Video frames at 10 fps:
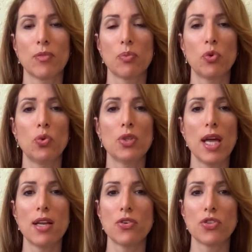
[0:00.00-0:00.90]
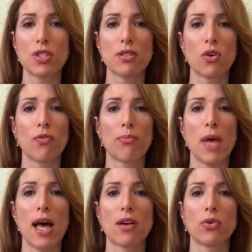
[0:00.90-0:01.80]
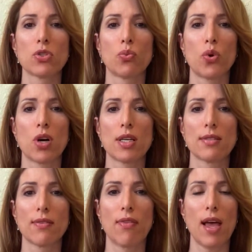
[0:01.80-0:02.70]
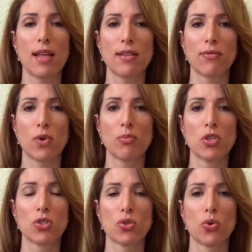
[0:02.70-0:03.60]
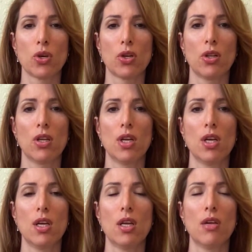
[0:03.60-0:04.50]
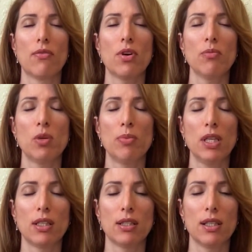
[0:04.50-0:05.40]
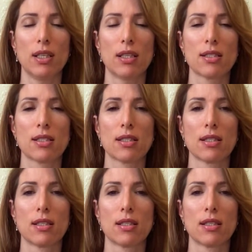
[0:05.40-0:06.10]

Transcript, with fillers: pull the energies of battles, wars, death from the soil, from the buildings,